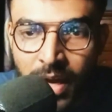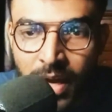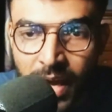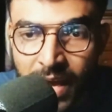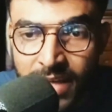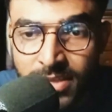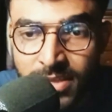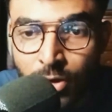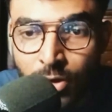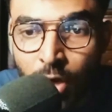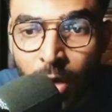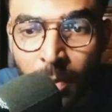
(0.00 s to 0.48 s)

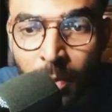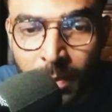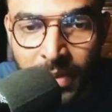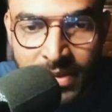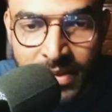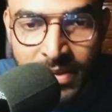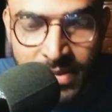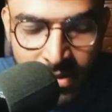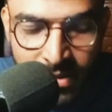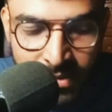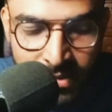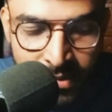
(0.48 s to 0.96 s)
as
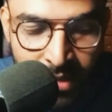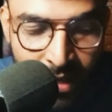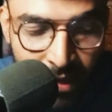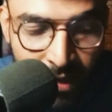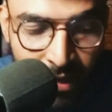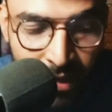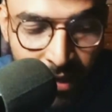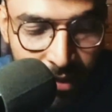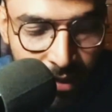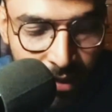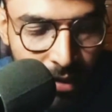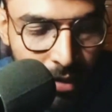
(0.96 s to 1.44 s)
complex as
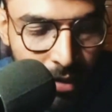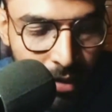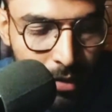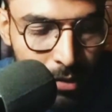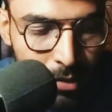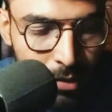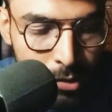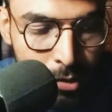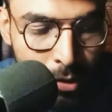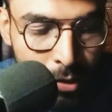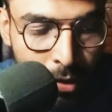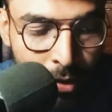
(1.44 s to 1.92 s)
that.
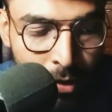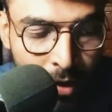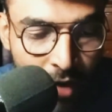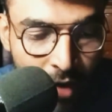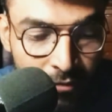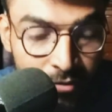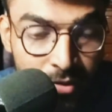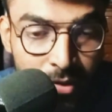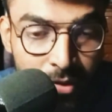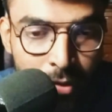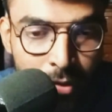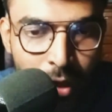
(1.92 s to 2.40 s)
So
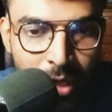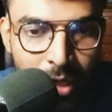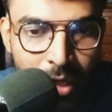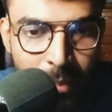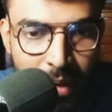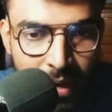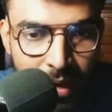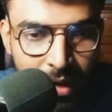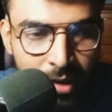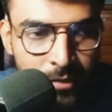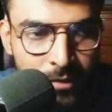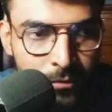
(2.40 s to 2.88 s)
after going
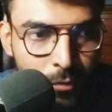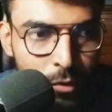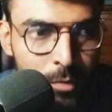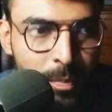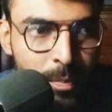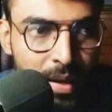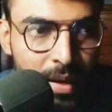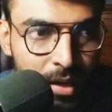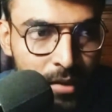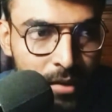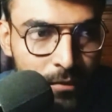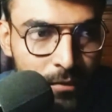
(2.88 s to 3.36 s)
back and forth,
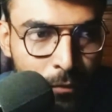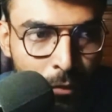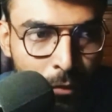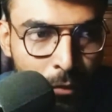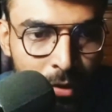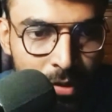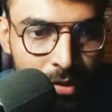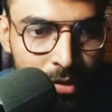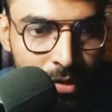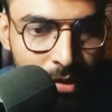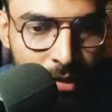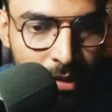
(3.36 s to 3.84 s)
back and
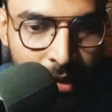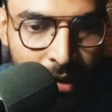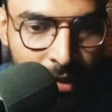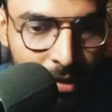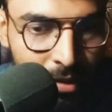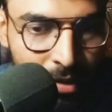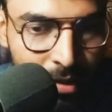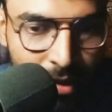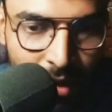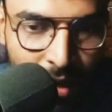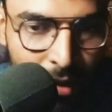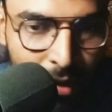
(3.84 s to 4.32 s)
forth, like
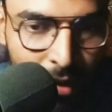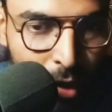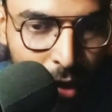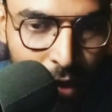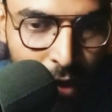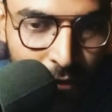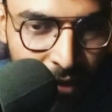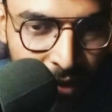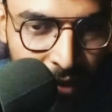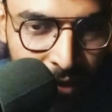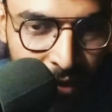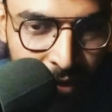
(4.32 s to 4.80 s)
a lot
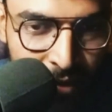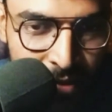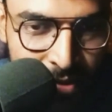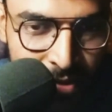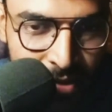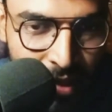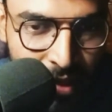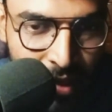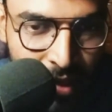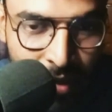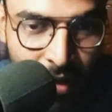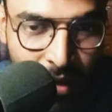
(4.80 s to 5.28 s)
of errors,
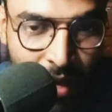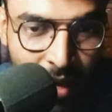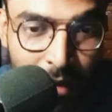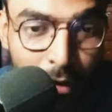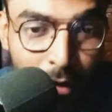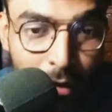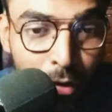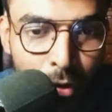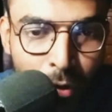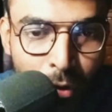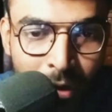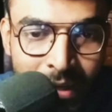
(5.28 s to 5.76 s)
and I
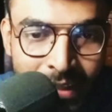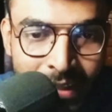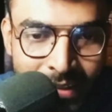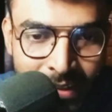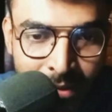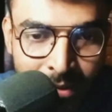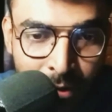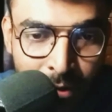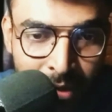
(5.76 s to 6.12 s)
don't know anything.